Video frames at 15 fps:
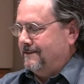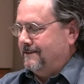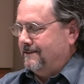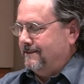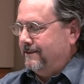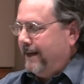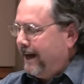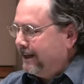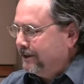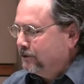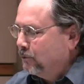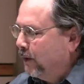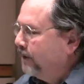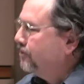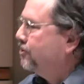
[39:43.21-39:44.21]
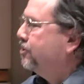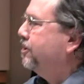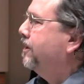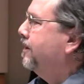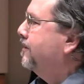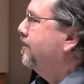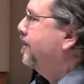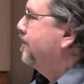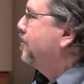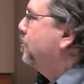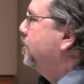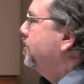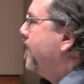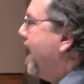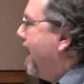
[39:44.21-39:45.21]
That is what Jesus
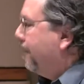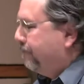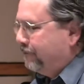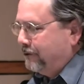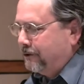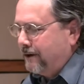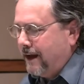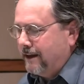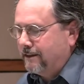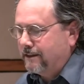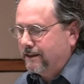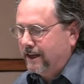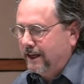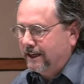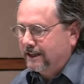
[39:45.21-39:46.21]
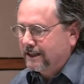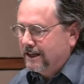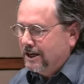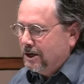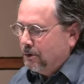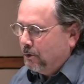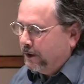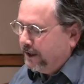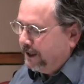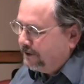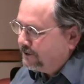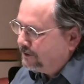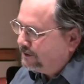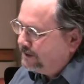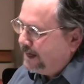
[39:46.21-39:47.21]
was after, I think, when he
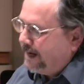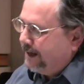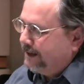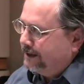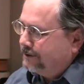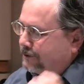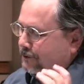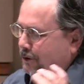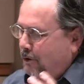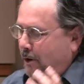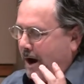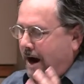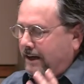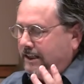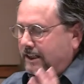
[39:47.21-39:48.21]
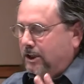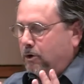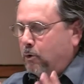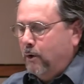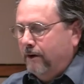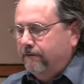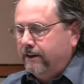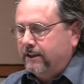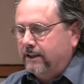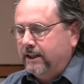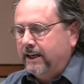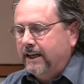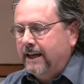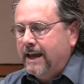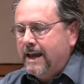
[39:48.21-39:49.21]
stated so
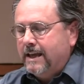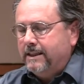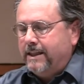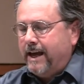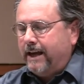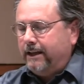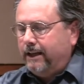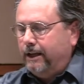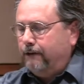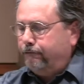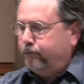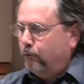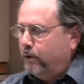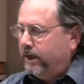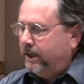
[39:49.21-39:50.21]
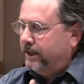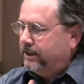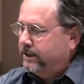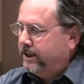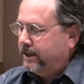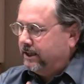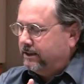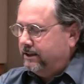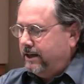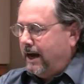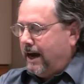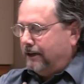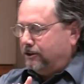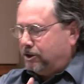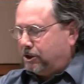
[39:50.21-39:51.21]
unequivocally that if we did
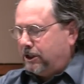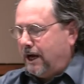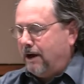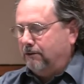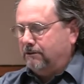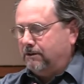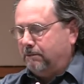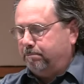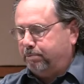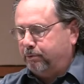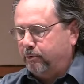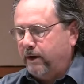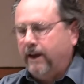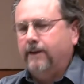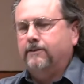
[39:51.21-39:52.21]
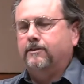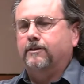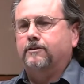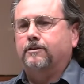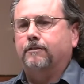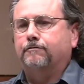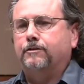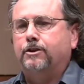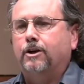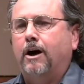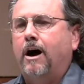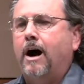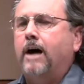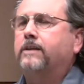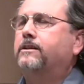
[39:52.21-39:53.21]
not shout the praises of
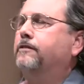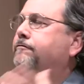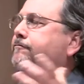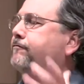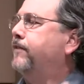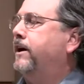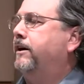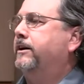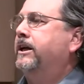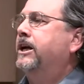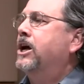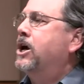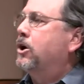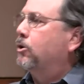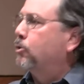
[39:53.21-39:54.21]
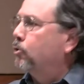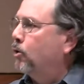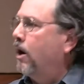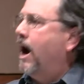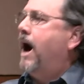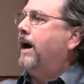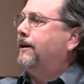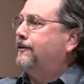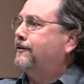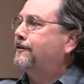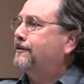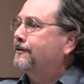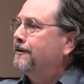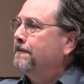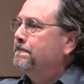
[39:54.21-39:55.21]
God, the very
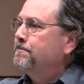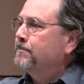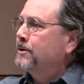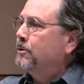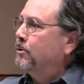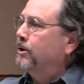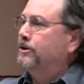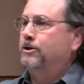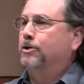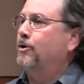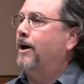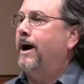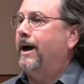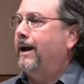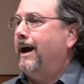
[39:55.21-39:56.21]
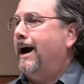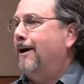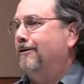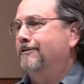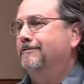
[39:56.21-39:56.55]
rocks would cry out.